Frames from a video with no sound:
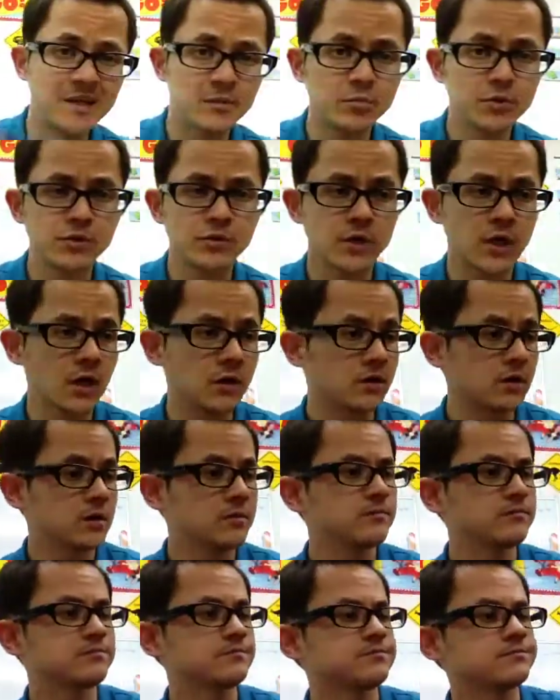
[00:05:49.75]
that blue
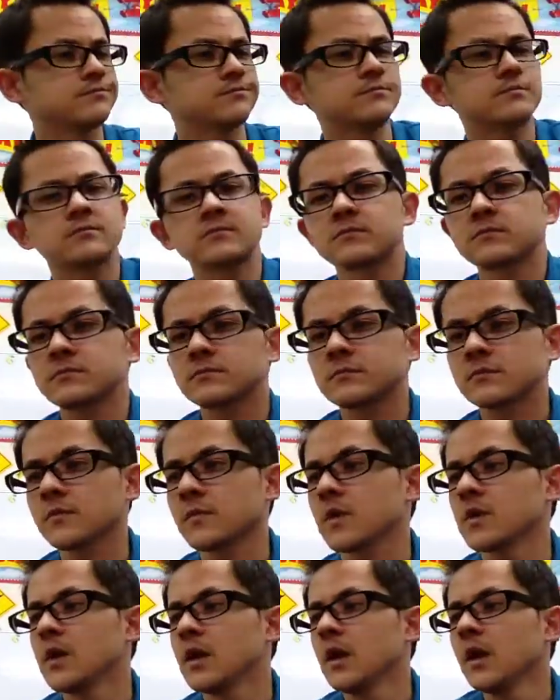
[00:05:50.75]
color.
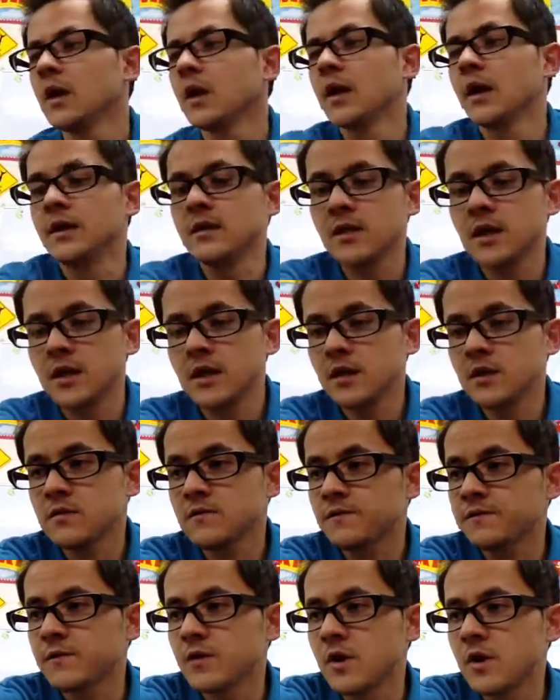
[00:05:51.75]
And then
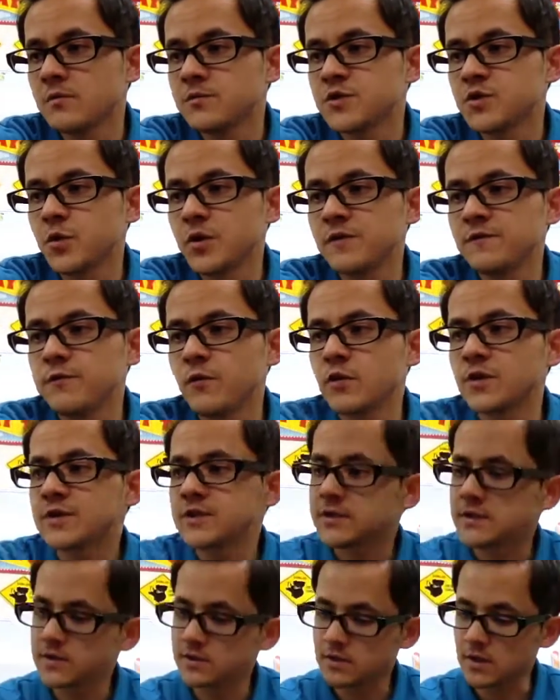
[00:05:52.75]
from twenty fourteen.
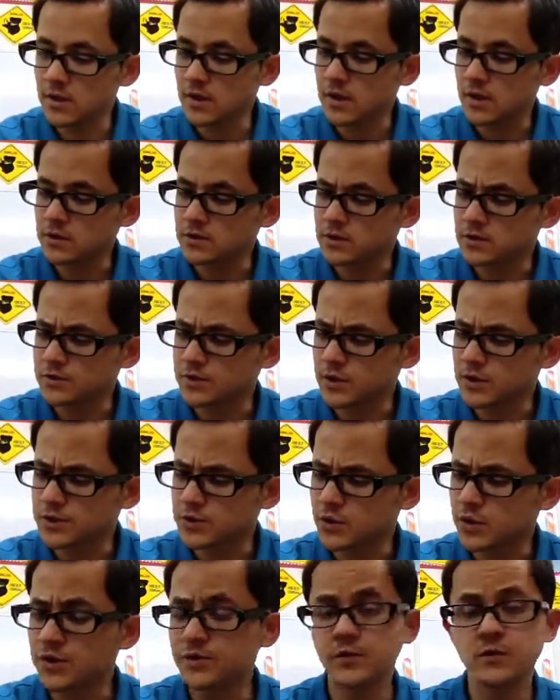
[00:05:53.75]
Uh, no, sorry,
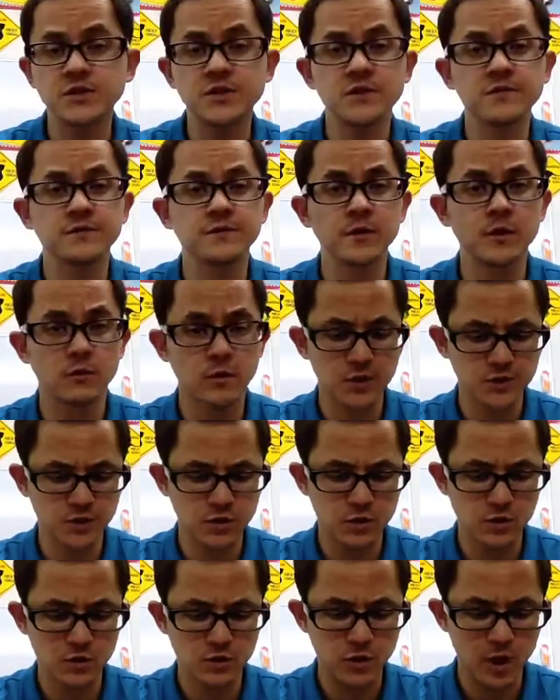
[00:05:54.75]
twenty thirteen Fleer
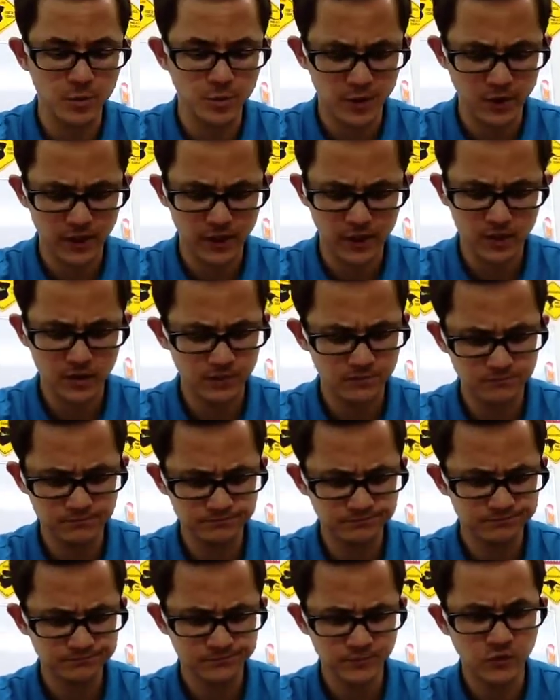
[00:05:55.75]
Retro Upper Deck
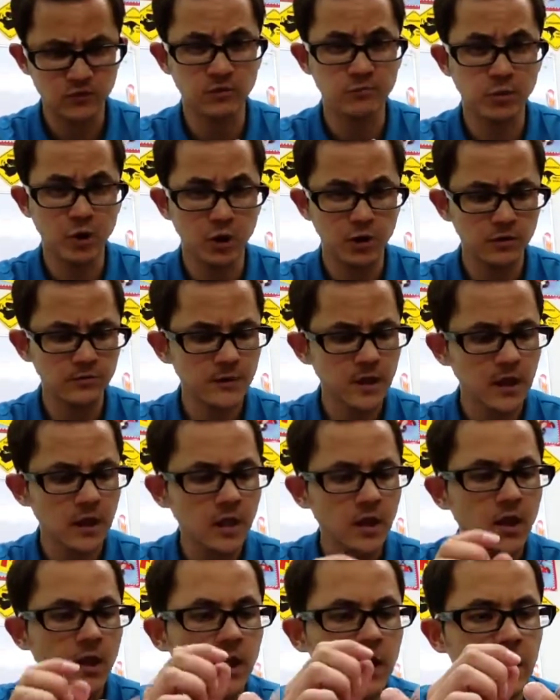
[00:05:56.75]
Football.
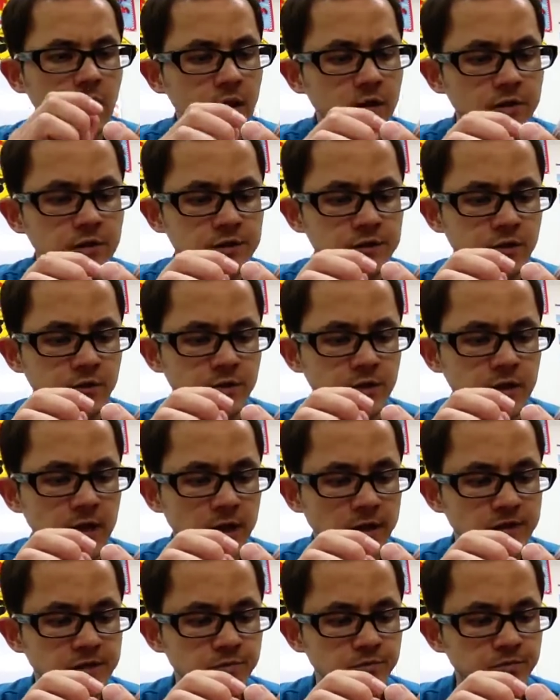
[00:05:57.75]
Uh, these are the
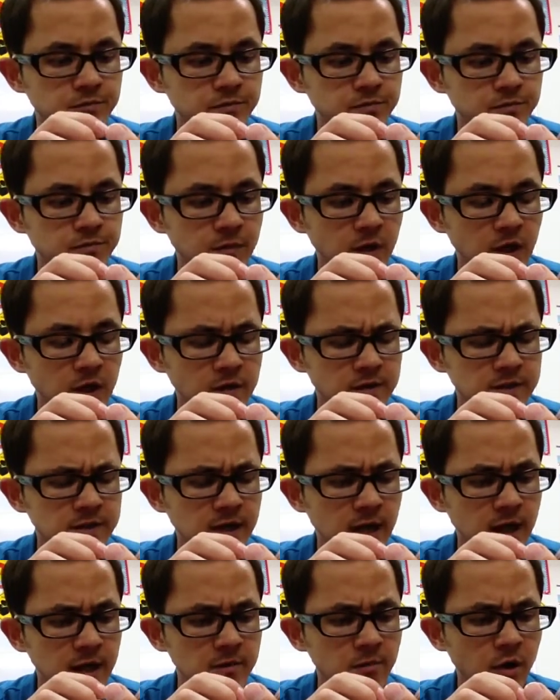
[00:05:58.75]
S, uh,
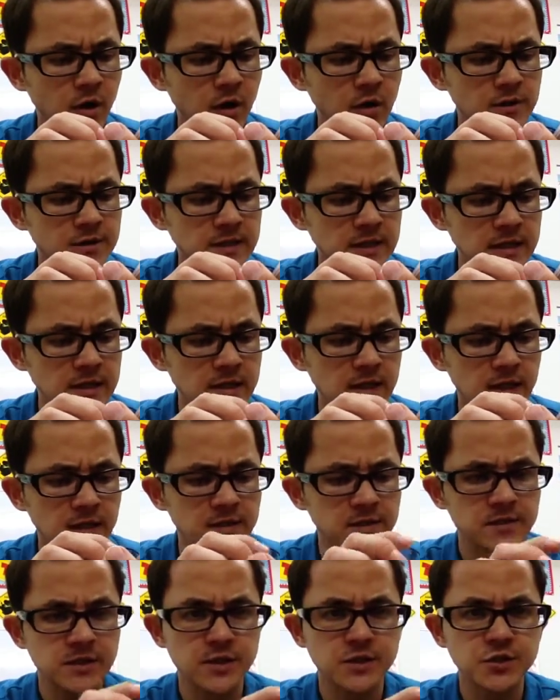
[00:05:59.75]
Skybox E X
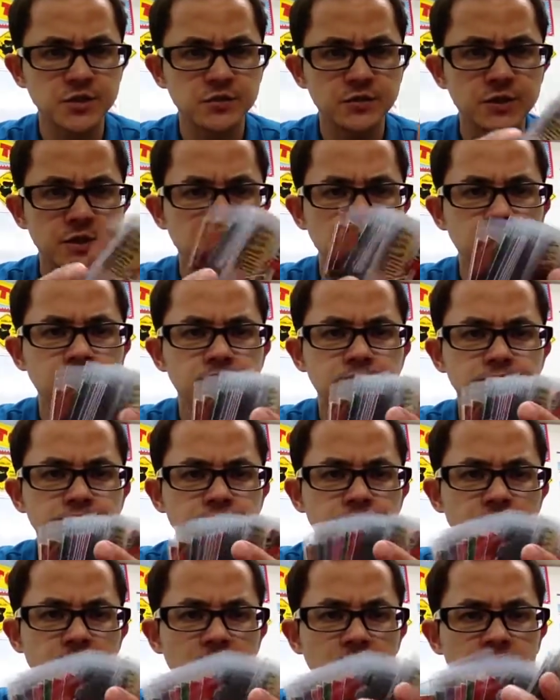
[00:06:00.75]
Century
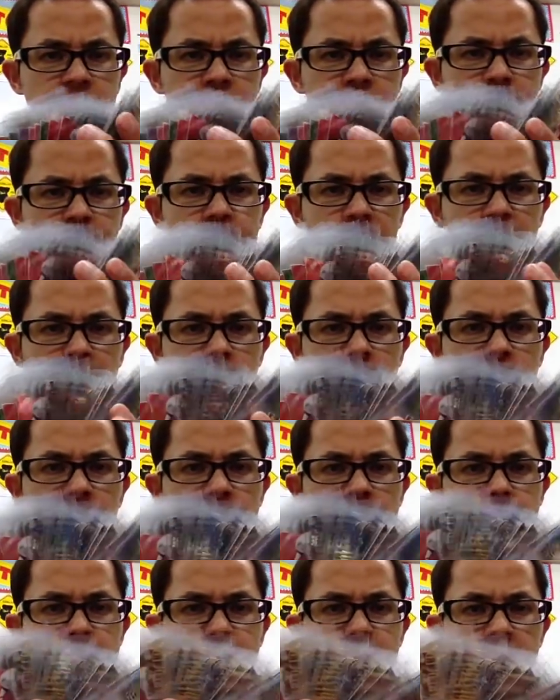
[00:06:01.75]
kind of
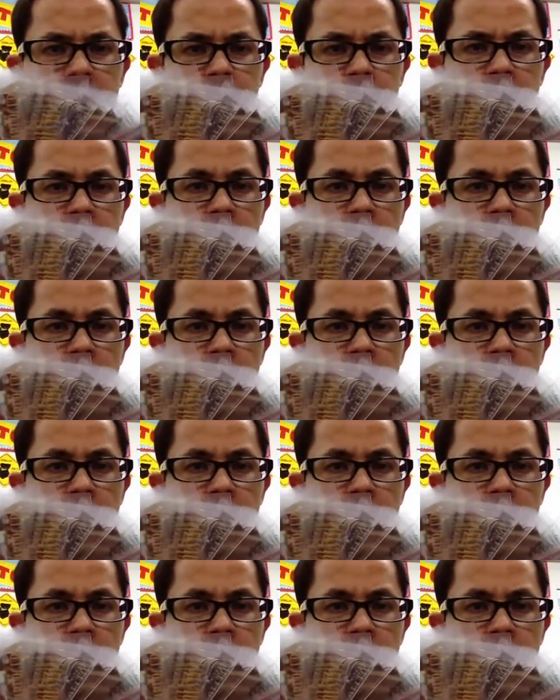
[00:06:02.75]
parallels, but